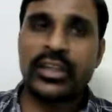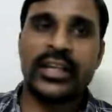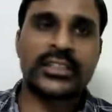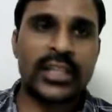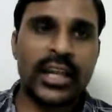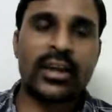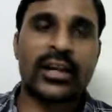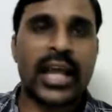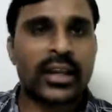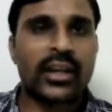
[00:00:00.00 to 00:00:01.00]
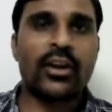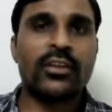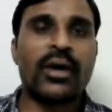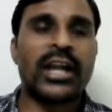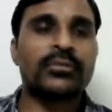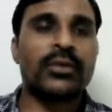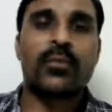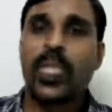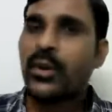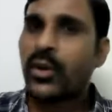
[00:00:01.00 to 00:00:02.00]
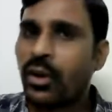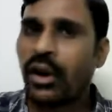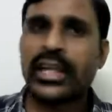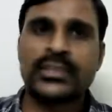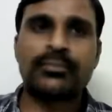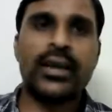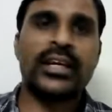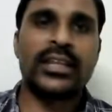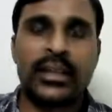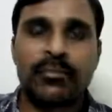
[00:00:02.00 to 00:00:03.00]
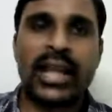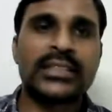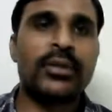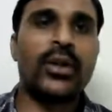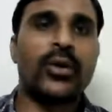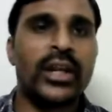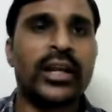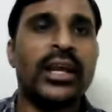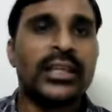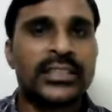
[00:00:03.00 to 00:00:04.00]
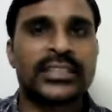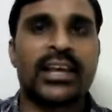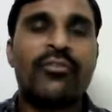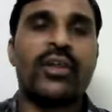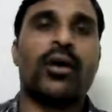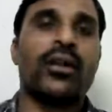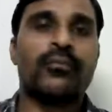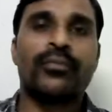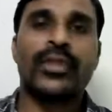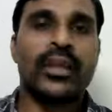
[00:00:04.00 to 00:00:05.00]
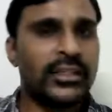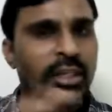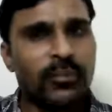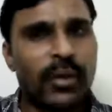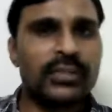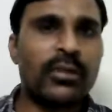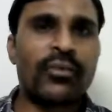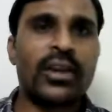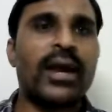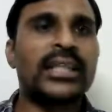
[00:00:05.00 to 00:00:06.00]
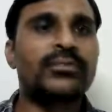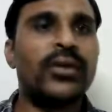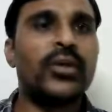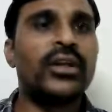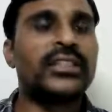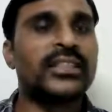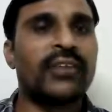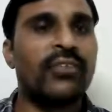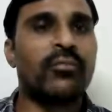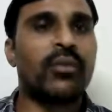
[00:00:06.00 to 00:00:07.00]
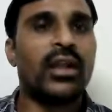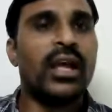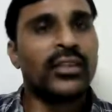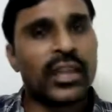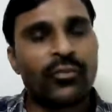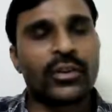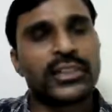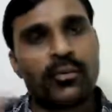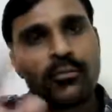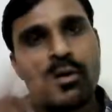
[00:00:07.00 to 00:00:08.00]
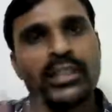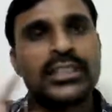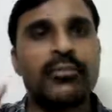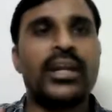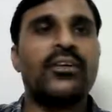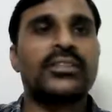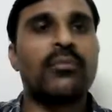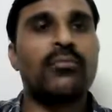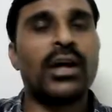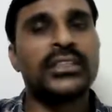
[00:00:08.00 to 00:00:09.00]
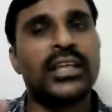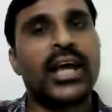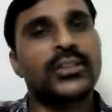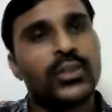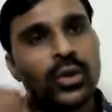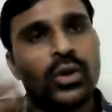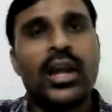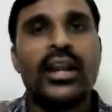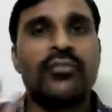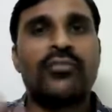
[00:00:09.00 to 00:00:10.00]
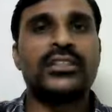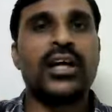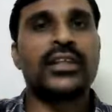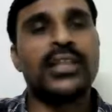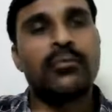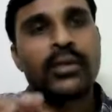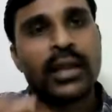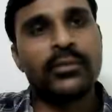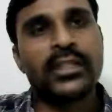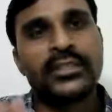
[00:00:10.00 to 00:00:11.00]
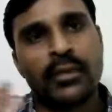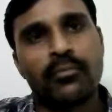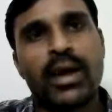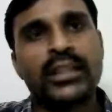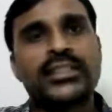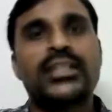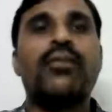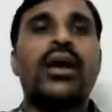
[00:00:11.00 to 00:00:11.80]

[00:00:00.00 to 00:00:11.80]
history or track record of the batsman, you cannot expect that the batsman to hit six every ball. It is not possible for a batsman to hit six every ball. Therefore, some balls he may do, some balls he has to do defense, or sometimes in some matches he